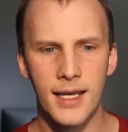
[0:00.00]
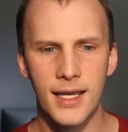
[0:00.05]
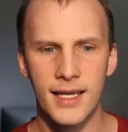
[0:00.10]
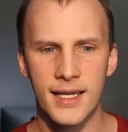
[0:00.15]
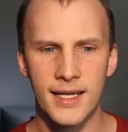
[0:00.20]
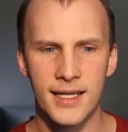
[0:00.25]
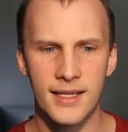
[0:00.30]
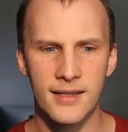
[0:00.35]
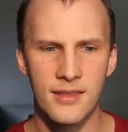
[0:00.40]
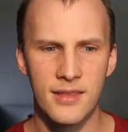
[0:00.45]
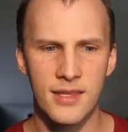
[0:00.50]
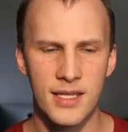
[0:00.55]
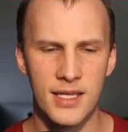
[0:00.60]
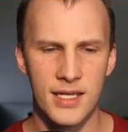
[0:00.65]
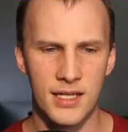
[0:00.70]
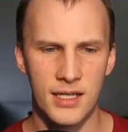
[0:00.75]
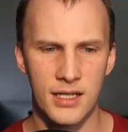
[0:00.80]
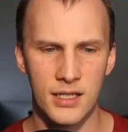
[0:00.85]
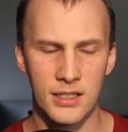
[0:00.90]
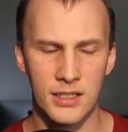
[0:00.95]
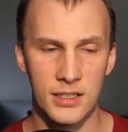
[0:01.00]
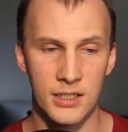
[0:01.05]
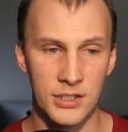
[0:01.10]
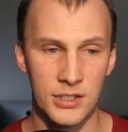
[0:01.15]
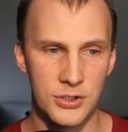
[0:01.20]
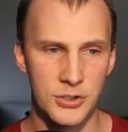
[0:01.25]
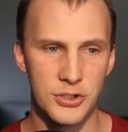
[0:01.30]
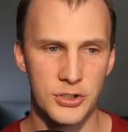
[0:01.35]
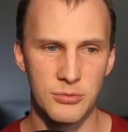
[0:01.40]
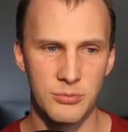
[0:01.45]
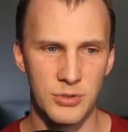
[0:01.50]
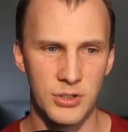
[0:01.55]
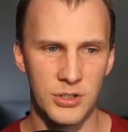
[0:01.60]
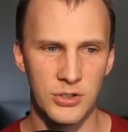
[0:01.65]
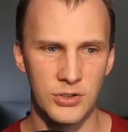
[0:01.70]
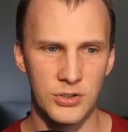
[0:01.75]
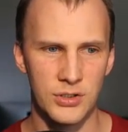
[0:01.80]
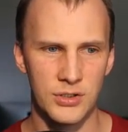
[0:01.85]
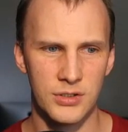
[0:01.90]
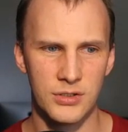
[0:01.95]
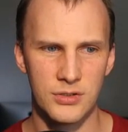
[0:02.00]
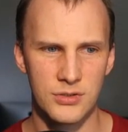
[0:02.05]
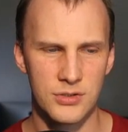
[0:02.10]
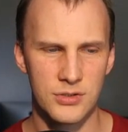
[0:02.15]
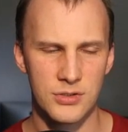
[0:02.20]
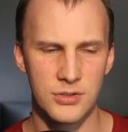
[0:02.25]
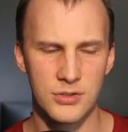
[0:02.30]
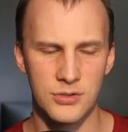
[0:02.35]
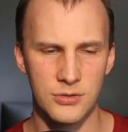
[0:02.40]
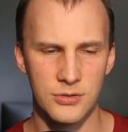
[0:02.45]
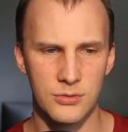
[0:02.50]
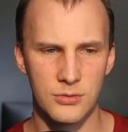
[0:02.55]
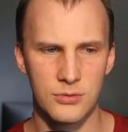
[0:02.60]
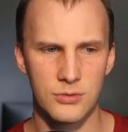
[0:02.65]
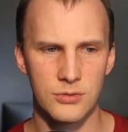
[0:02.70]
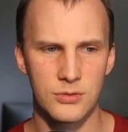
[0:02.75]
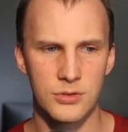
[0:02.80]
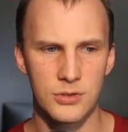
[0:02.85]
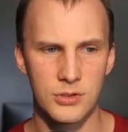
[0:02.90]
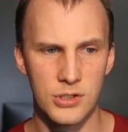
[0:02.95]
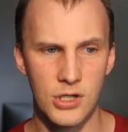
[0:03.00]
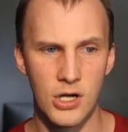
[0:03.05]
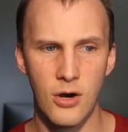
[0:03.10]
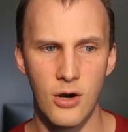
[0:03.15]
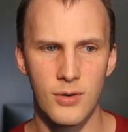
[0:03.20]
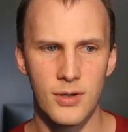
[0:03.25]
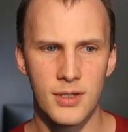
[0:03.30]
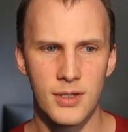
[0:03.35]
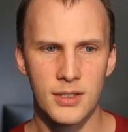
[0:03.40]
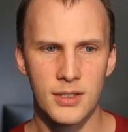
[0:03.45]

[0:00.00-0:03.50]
And then uh, you should be good to go.